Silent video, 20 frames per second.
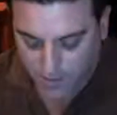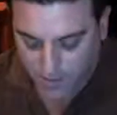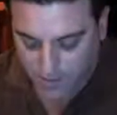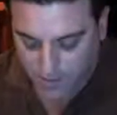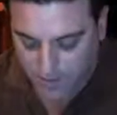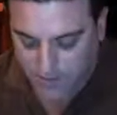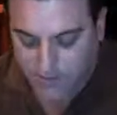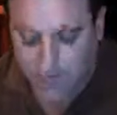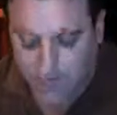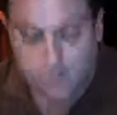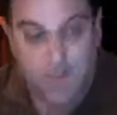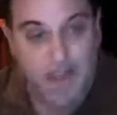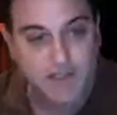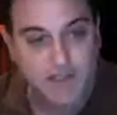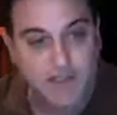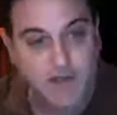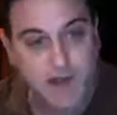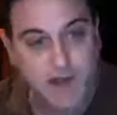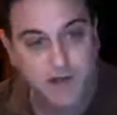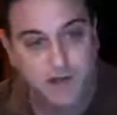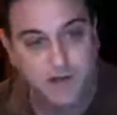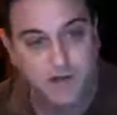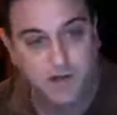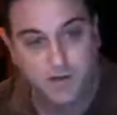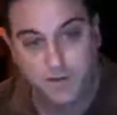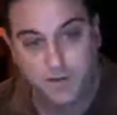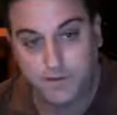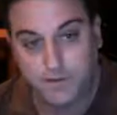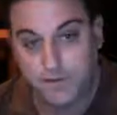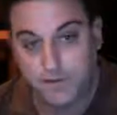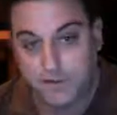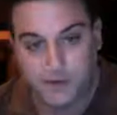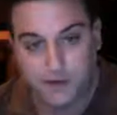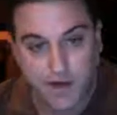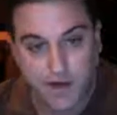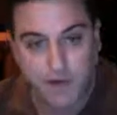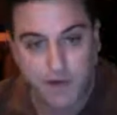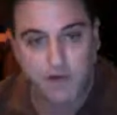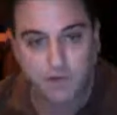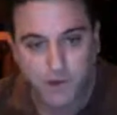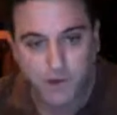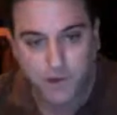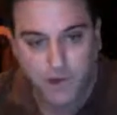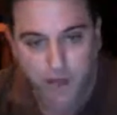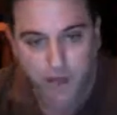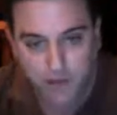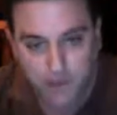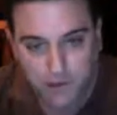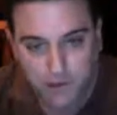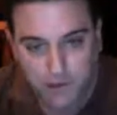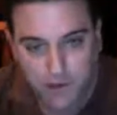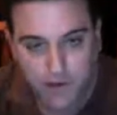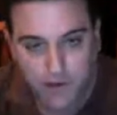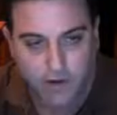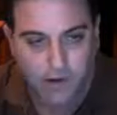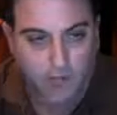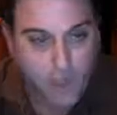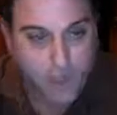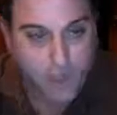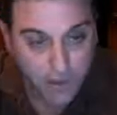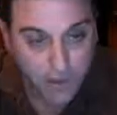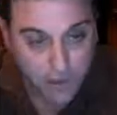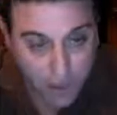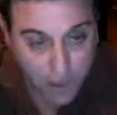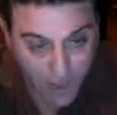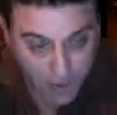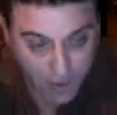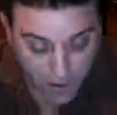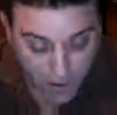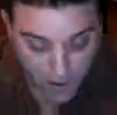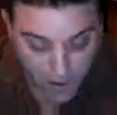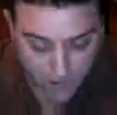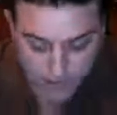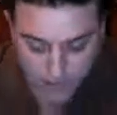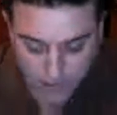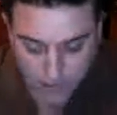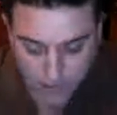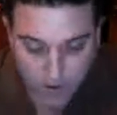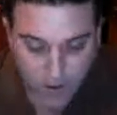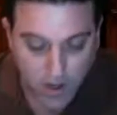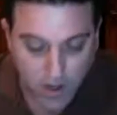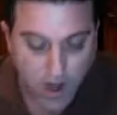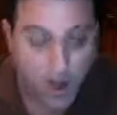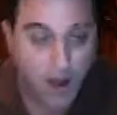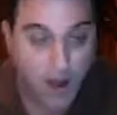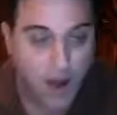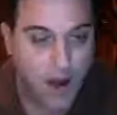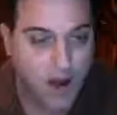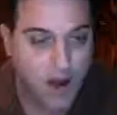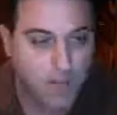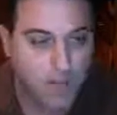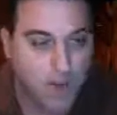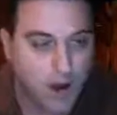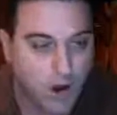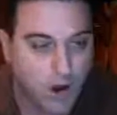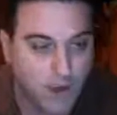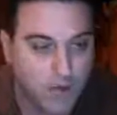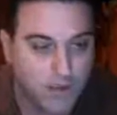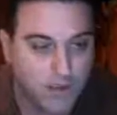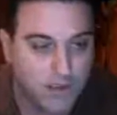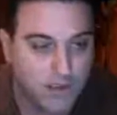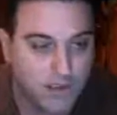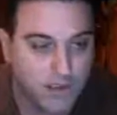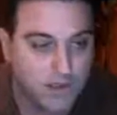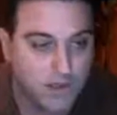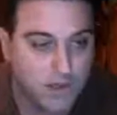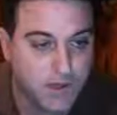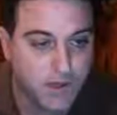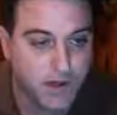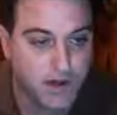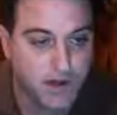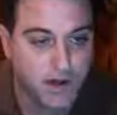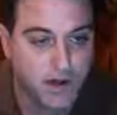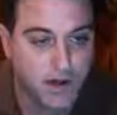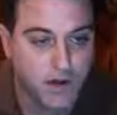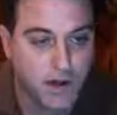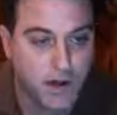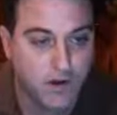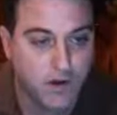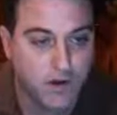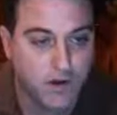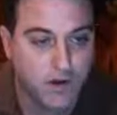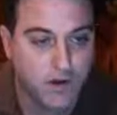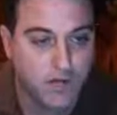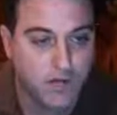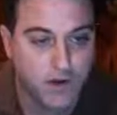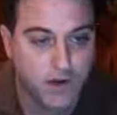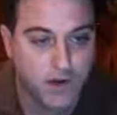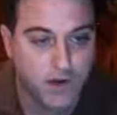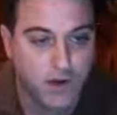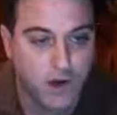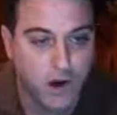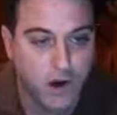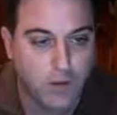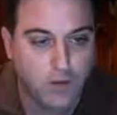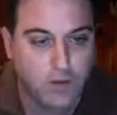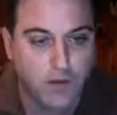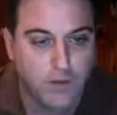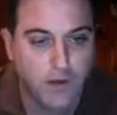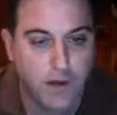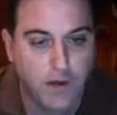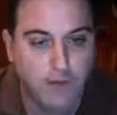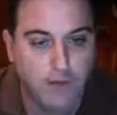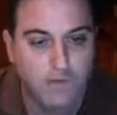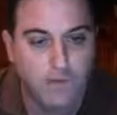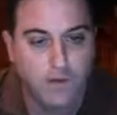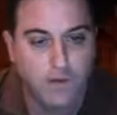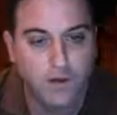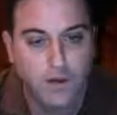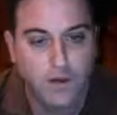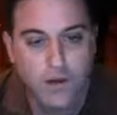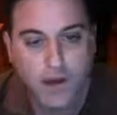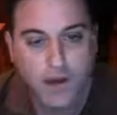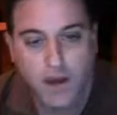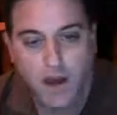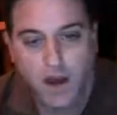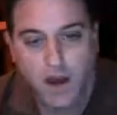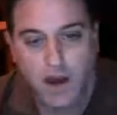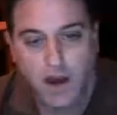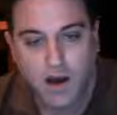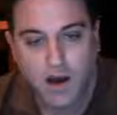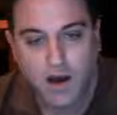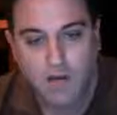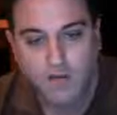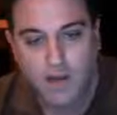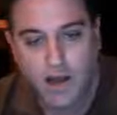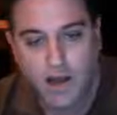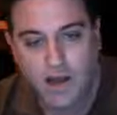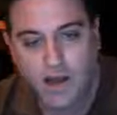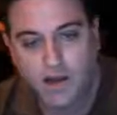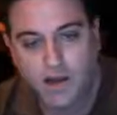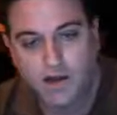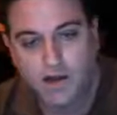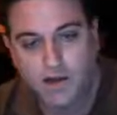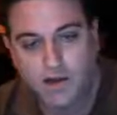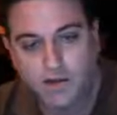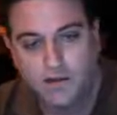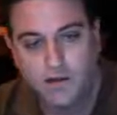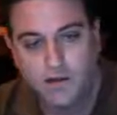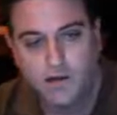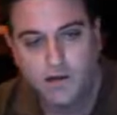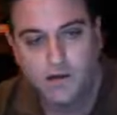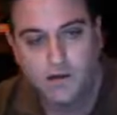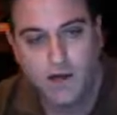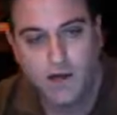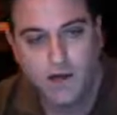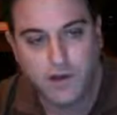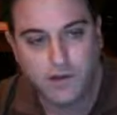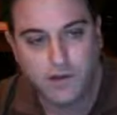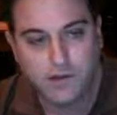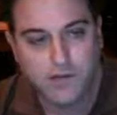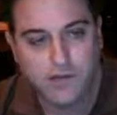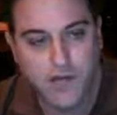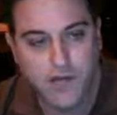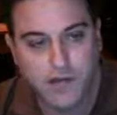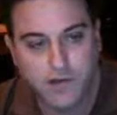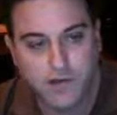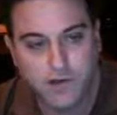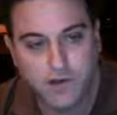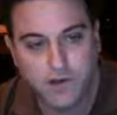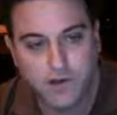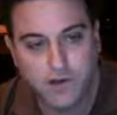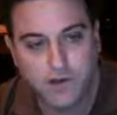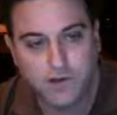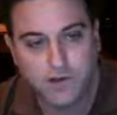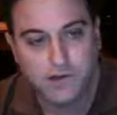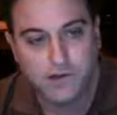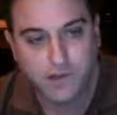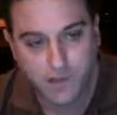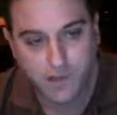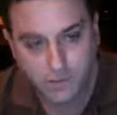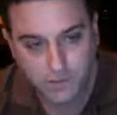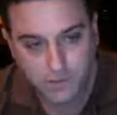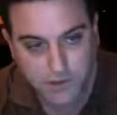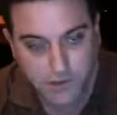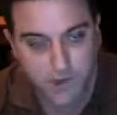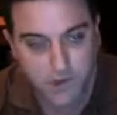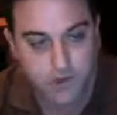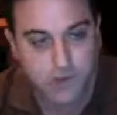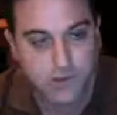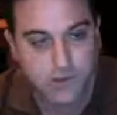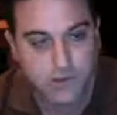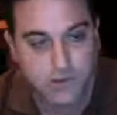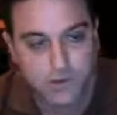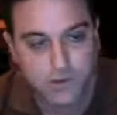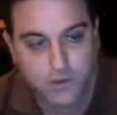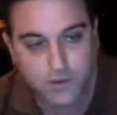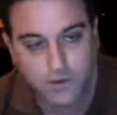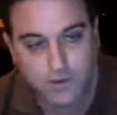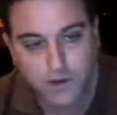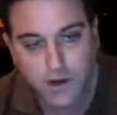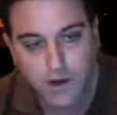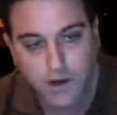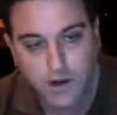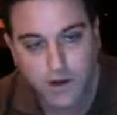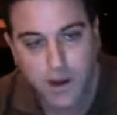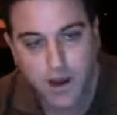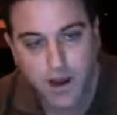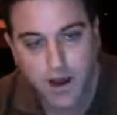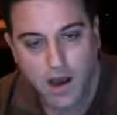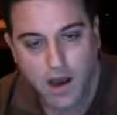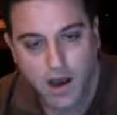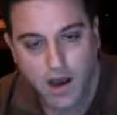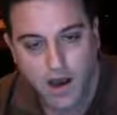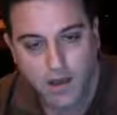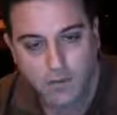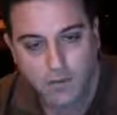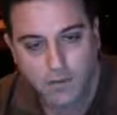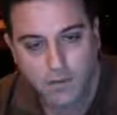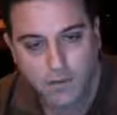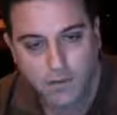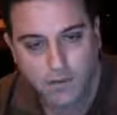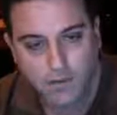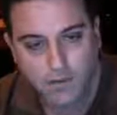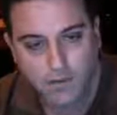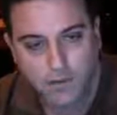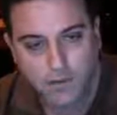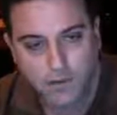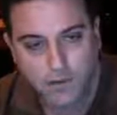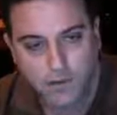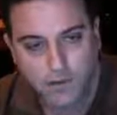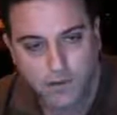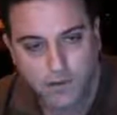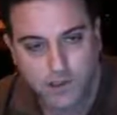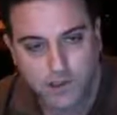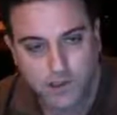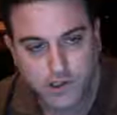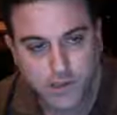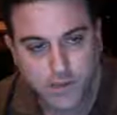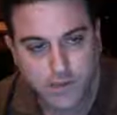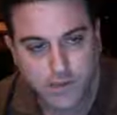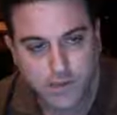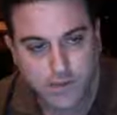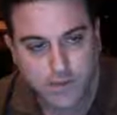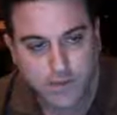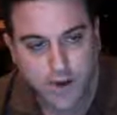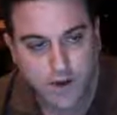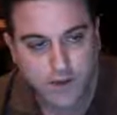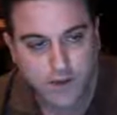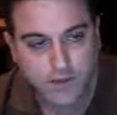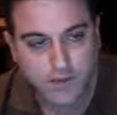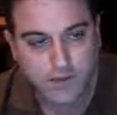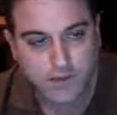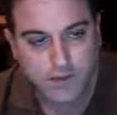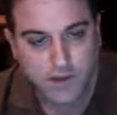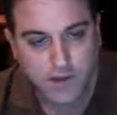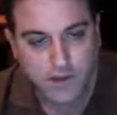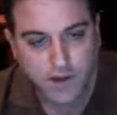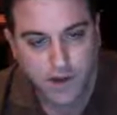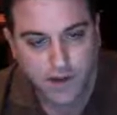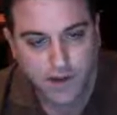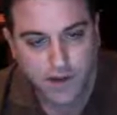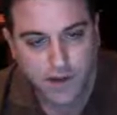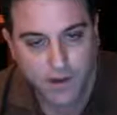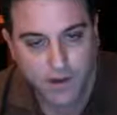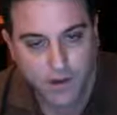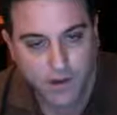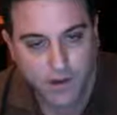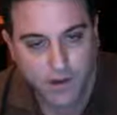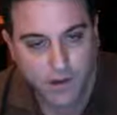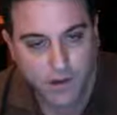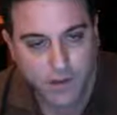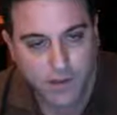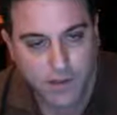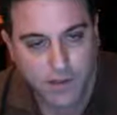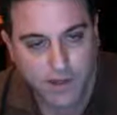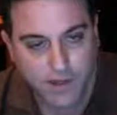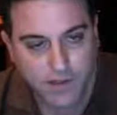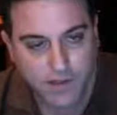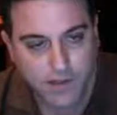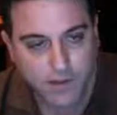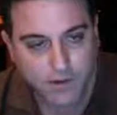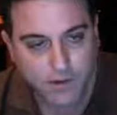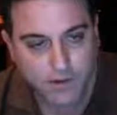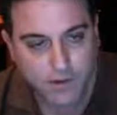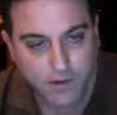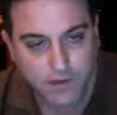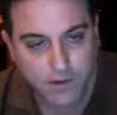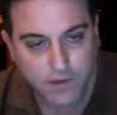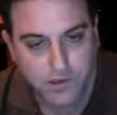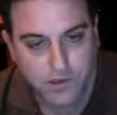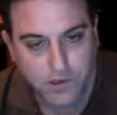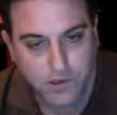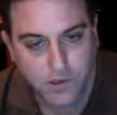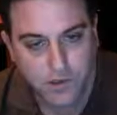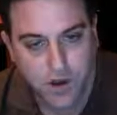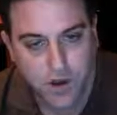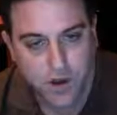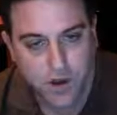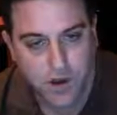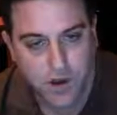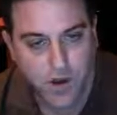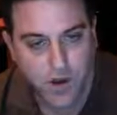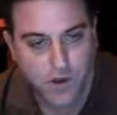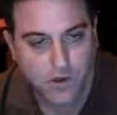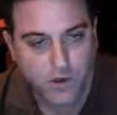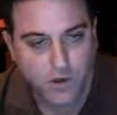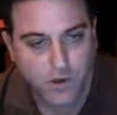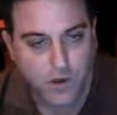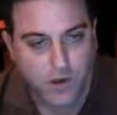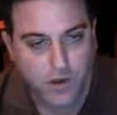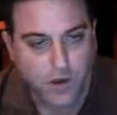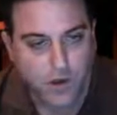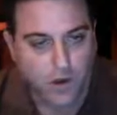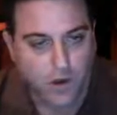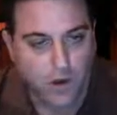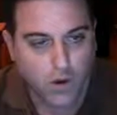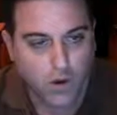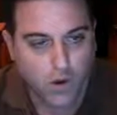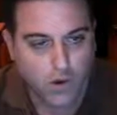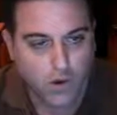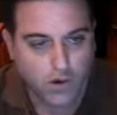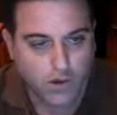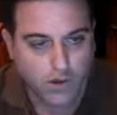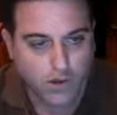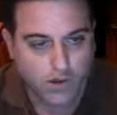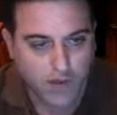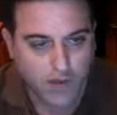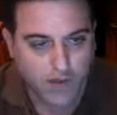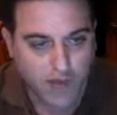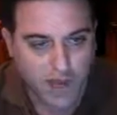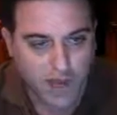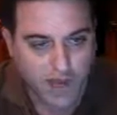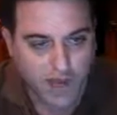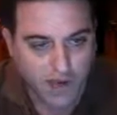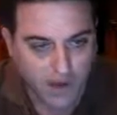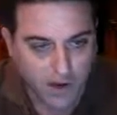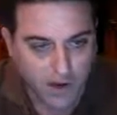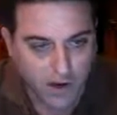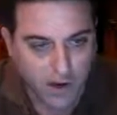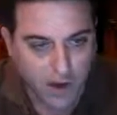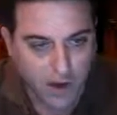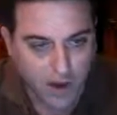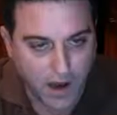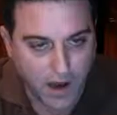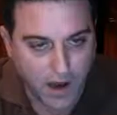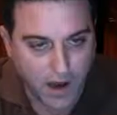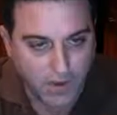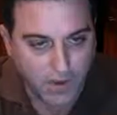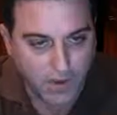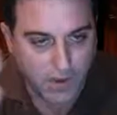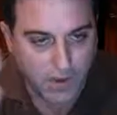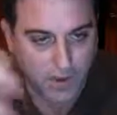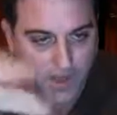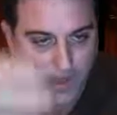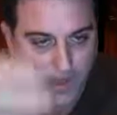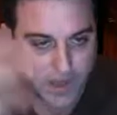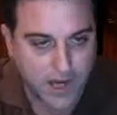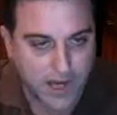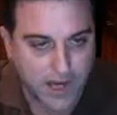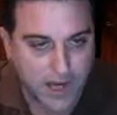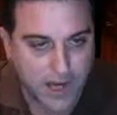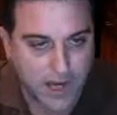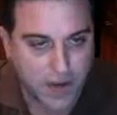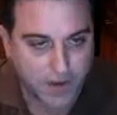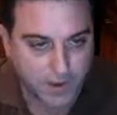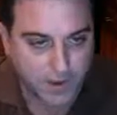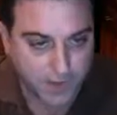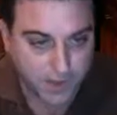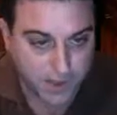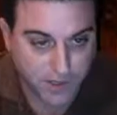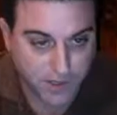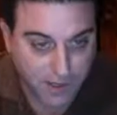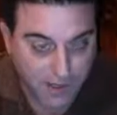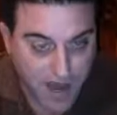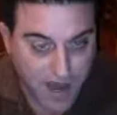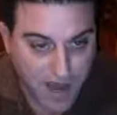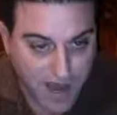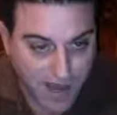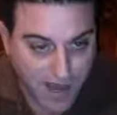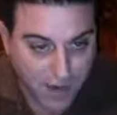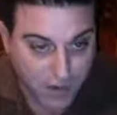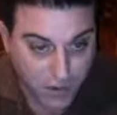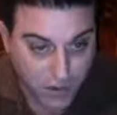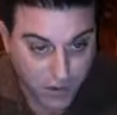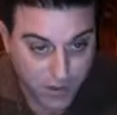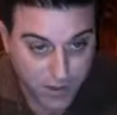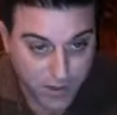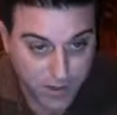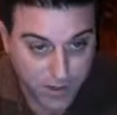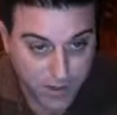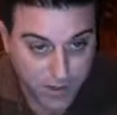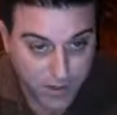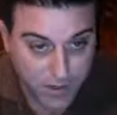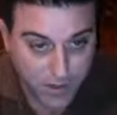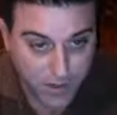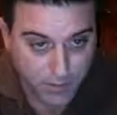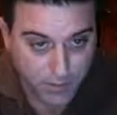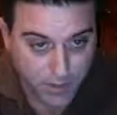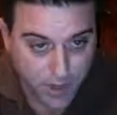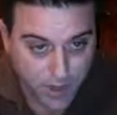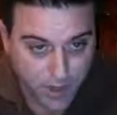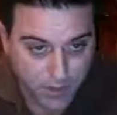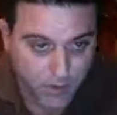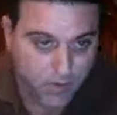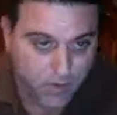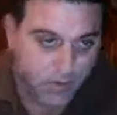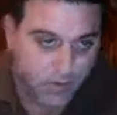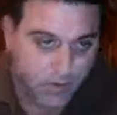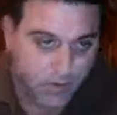It's the best $115 you'll ever spend on your penis, I promise you. I hope this has been a good video. I hope it's been helpful. And I'm going to not use the other videos. I'm just going to use this one to show the comparison. That way nobody gets confused. So you can go to the site and check out. There's the Goliath, which is the bigger model, and there's